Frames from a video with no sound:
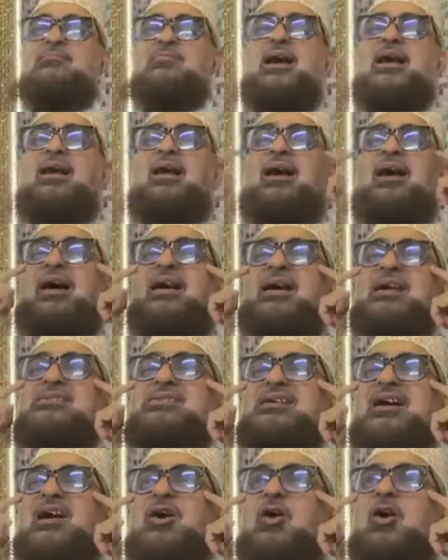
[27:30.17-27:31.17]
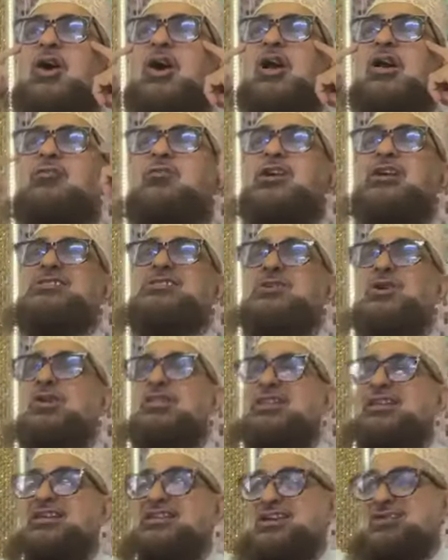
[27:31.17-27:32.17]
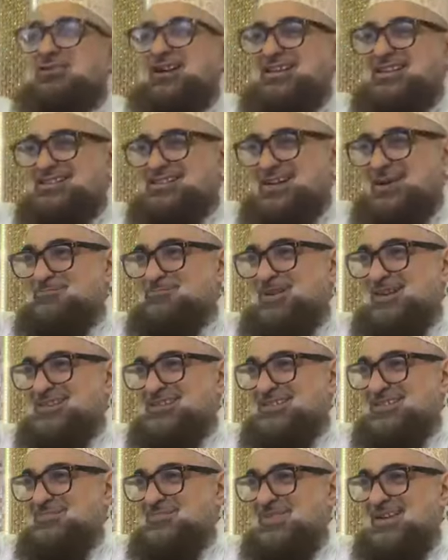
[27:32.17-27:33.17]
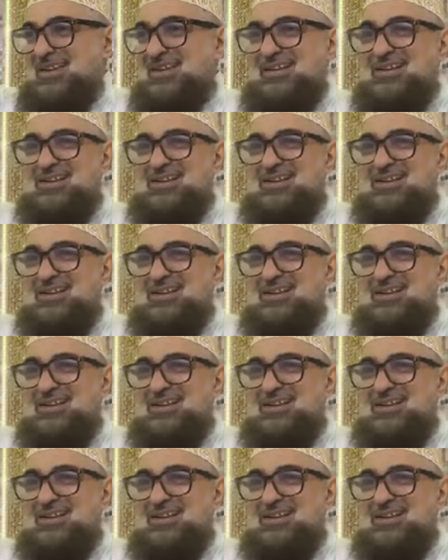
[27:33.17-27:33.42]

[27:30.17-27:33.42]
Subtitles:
that my eyes are always on the divine tablet.